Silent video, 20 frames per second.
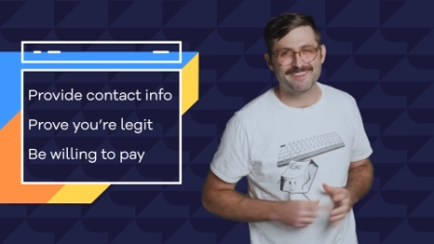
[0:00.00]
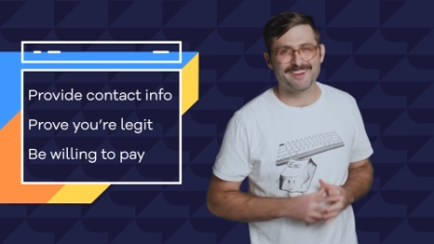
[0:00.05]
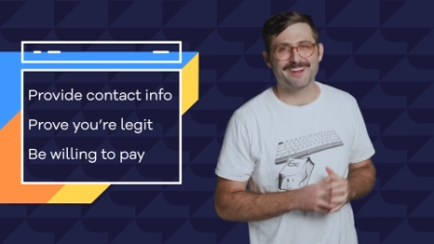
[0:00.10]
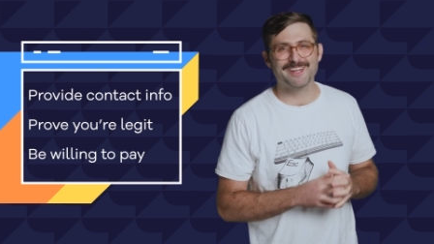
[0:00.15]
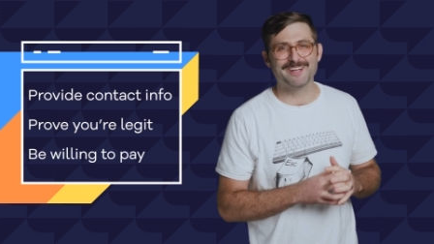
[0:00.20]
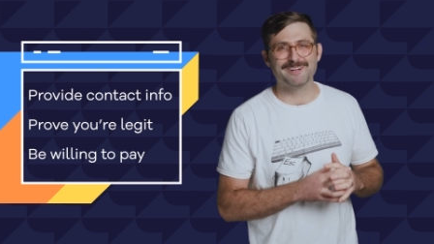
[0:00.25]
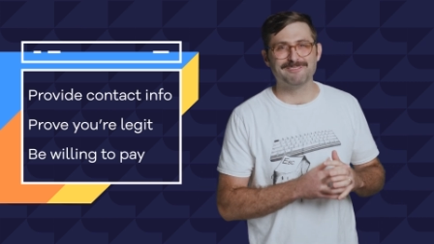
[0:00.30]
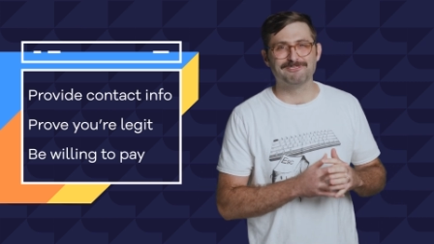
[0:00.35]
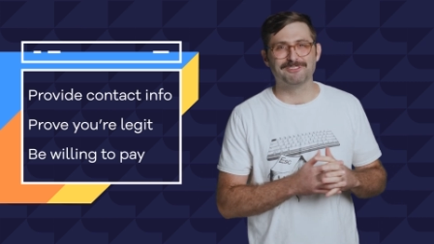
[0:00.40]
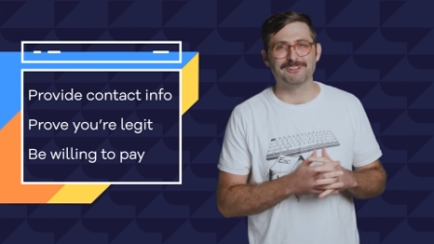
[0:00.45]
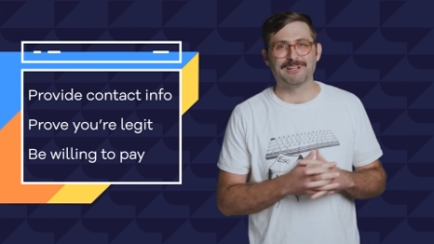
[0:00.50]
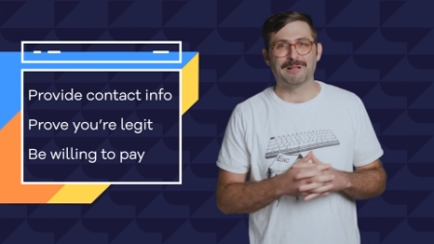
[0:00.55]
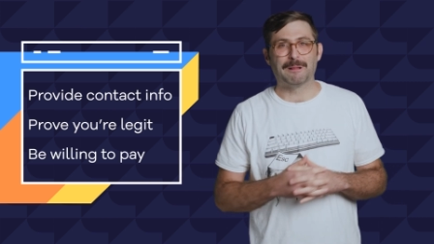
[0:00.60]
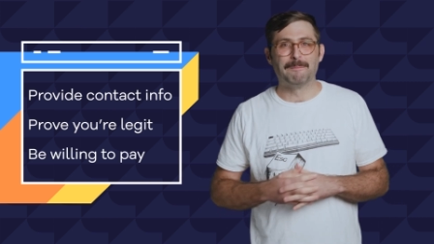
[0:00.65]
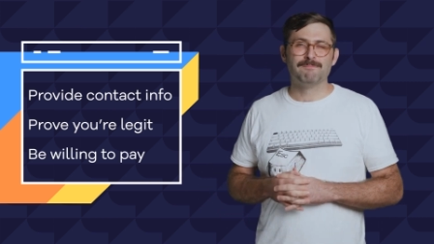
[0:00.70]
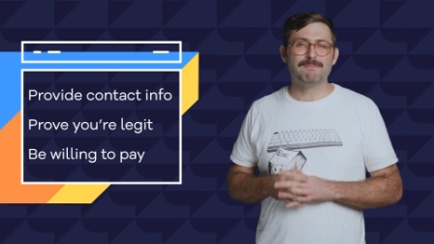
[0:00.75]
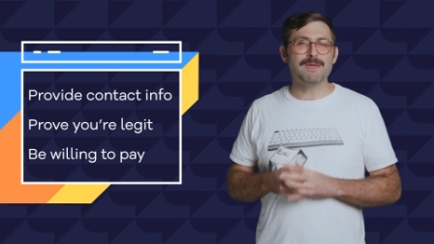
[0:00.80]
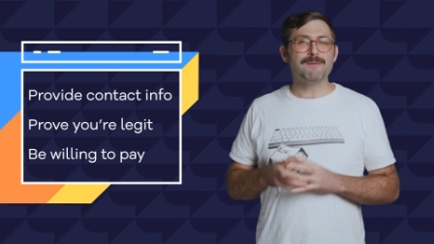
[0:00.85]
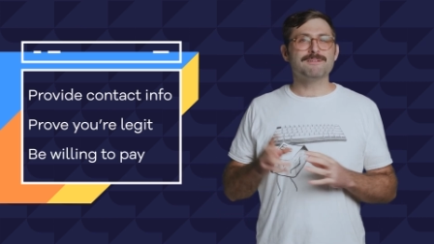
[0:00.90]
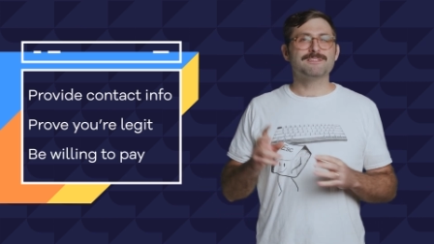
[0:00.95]
Very helpful.
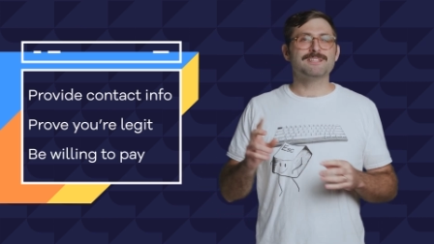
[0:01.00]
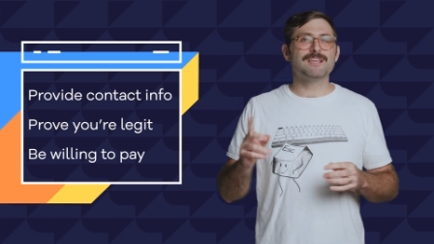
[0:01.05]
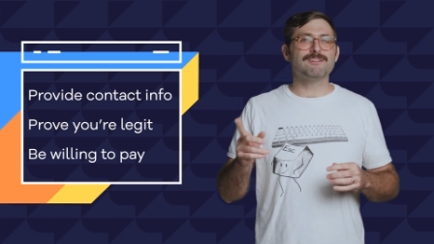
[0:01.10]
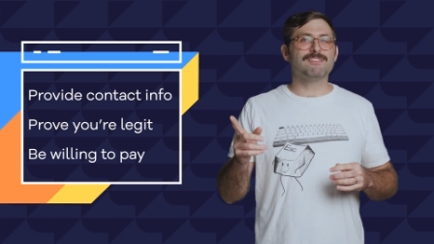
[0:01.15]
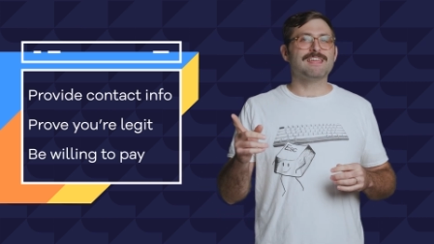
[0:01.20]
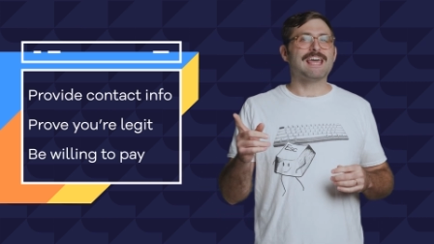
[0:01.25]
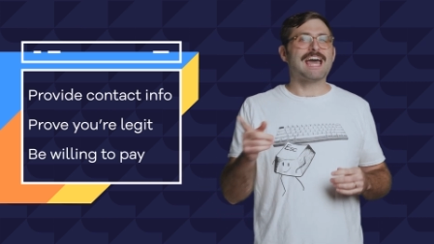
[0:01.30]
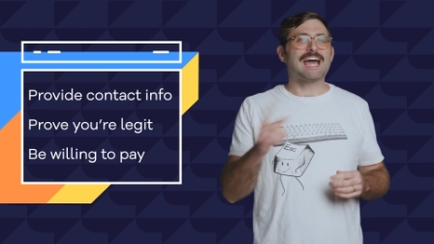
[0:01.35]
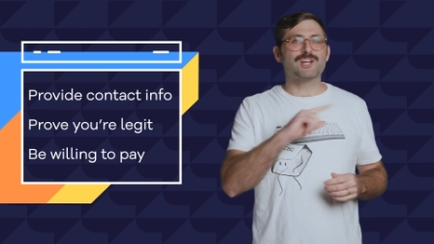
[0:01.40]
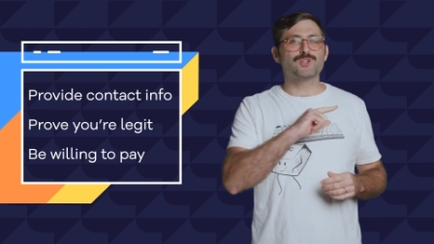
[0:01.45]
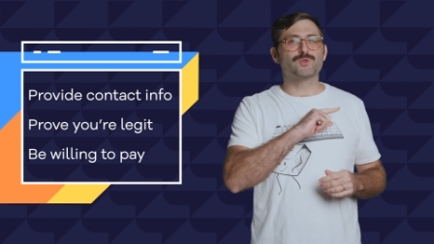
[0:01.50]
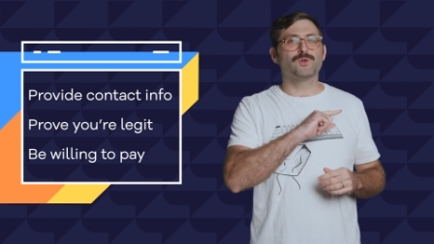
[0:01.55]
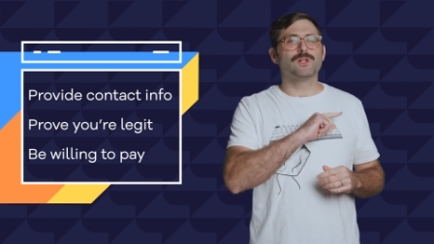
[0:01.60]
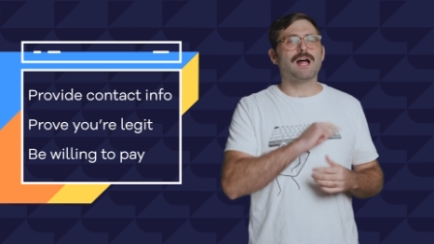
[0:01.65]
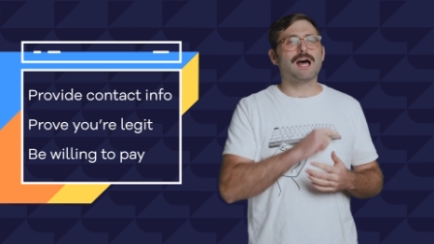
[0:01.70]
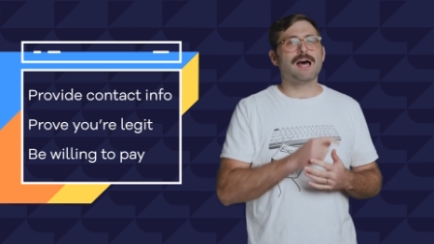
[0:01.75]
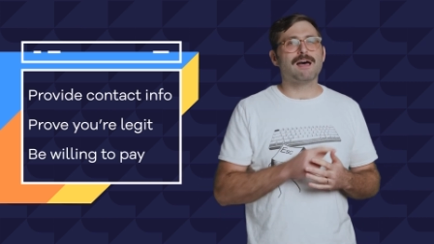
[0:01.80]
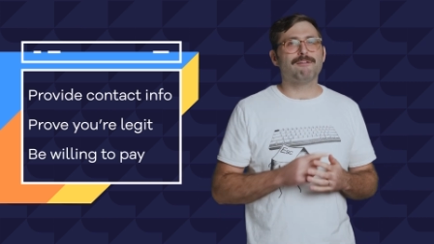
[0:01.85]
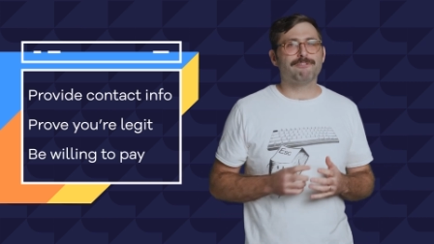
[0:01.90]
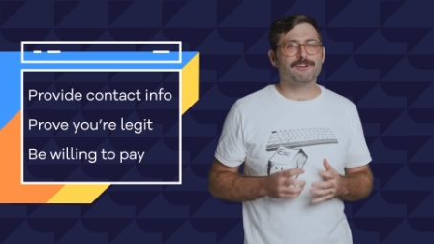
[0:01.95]
Maybe save the actual
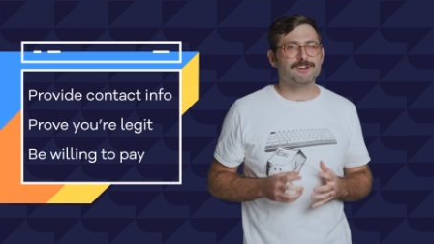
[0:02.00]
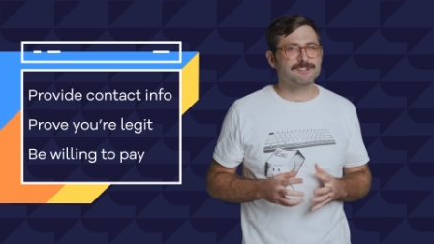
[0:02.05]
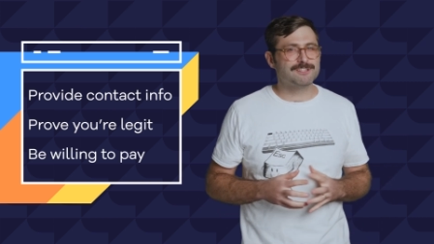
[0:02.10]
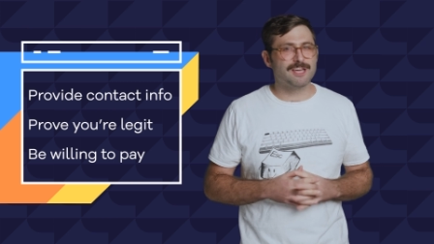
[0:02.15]
offer